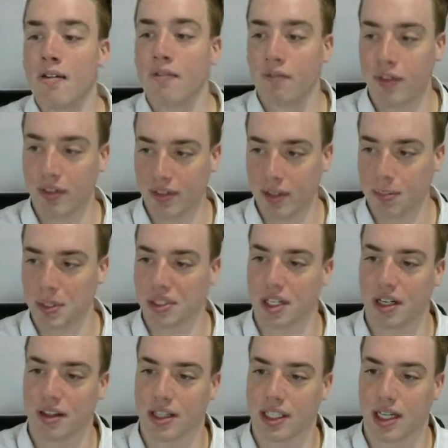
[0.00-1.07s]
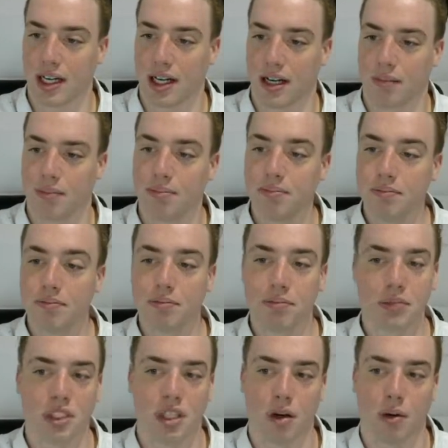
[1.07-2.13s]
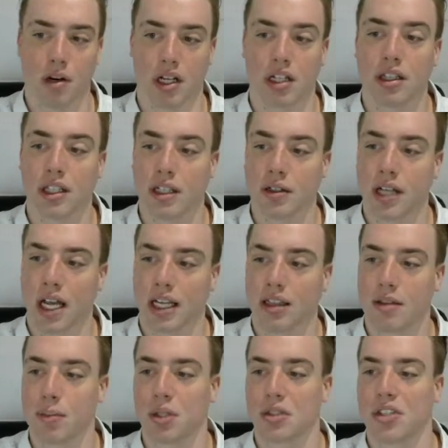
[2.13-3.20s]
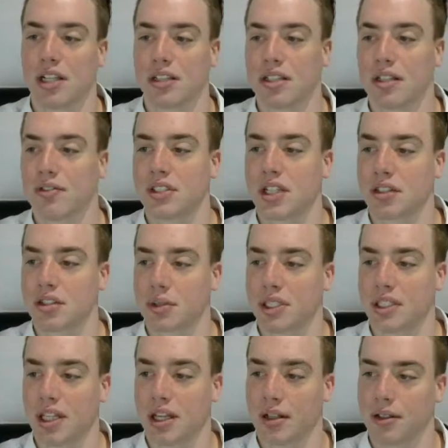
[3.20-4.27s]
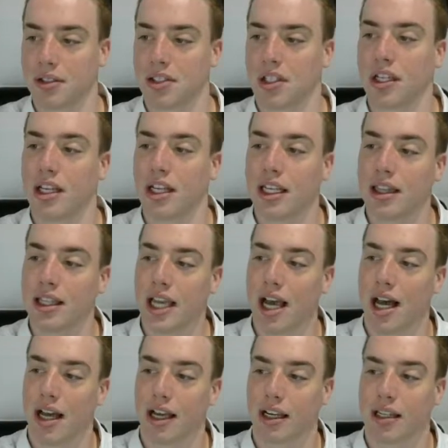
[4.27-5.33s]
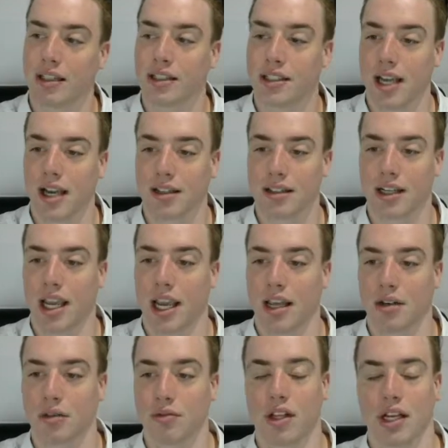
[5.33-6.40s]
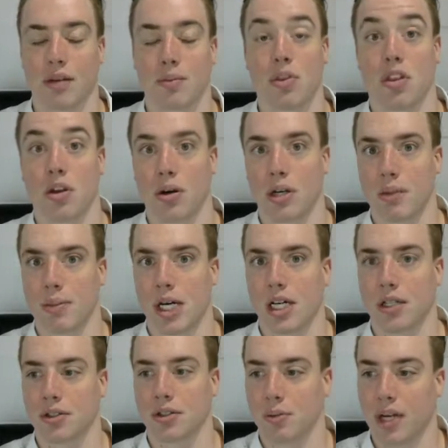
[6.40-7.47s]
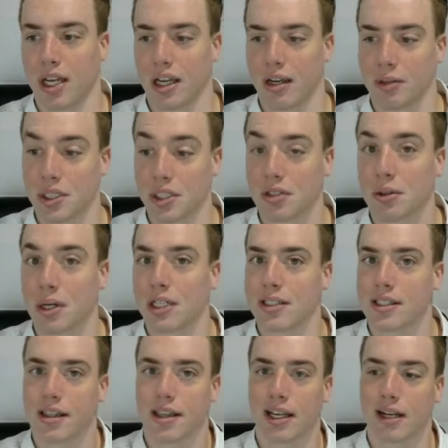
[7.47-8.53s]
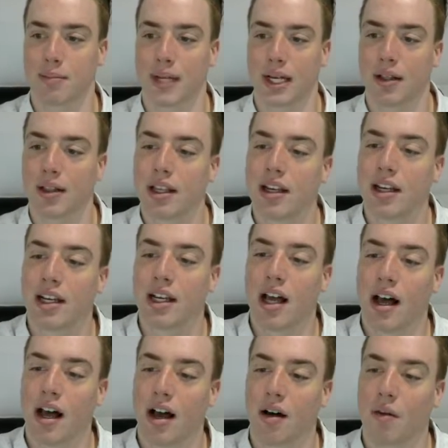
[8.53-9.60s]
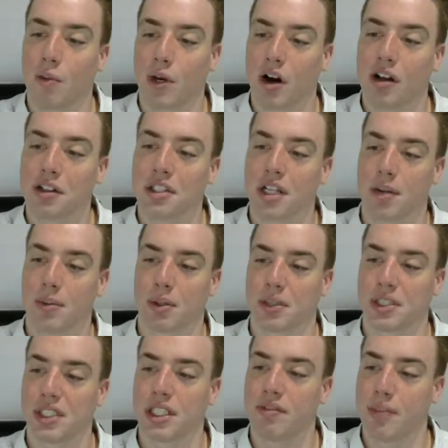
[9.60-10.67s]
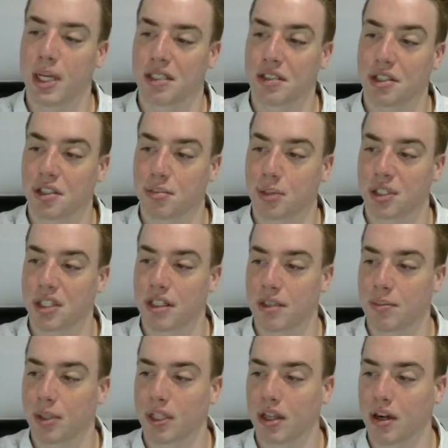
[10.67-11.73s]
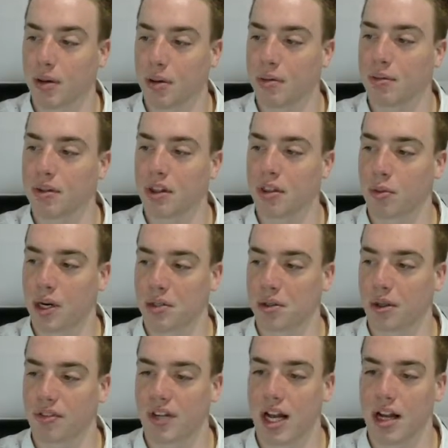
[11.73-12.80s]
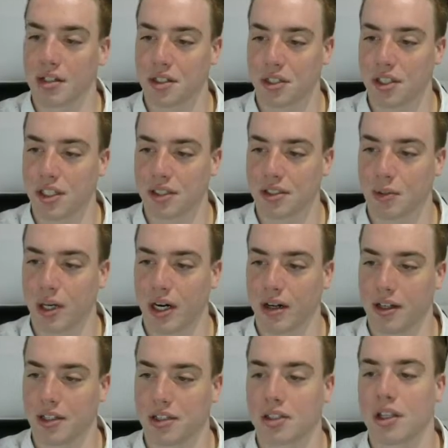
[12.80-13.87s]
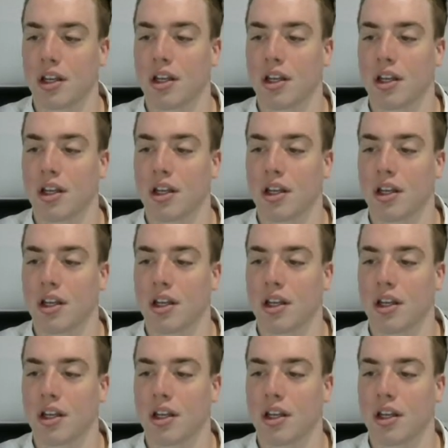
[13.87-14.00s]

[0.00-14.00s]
50% of the time. So on a clear night, the most sensitive sensory cells in the eye can detect a candle flame 30 miles away, which is crazy to think about. We are also able to receive messages presented below the threshold of consciousness awareness,